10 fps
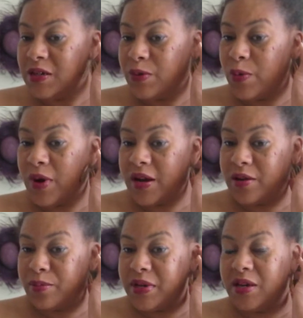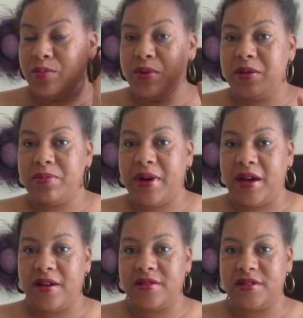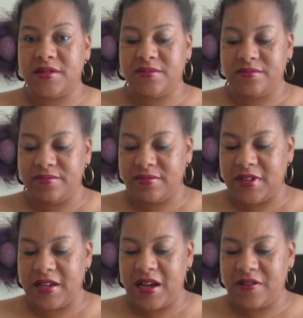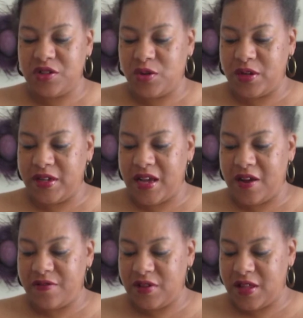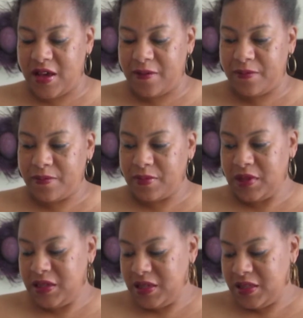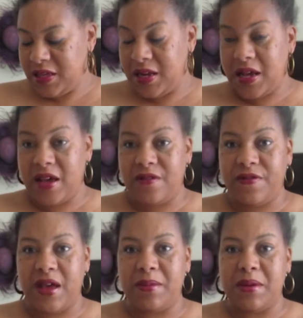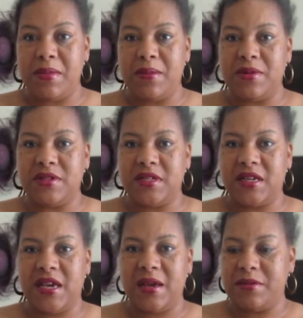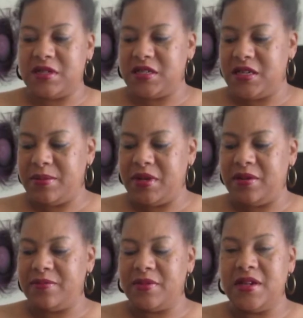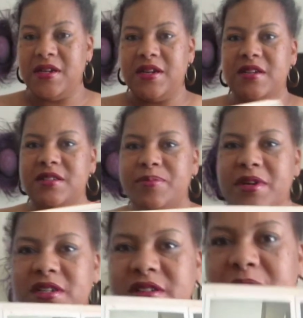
We wind up being pen pals shortly after that. Then I had family members that came to see me. Here's a picture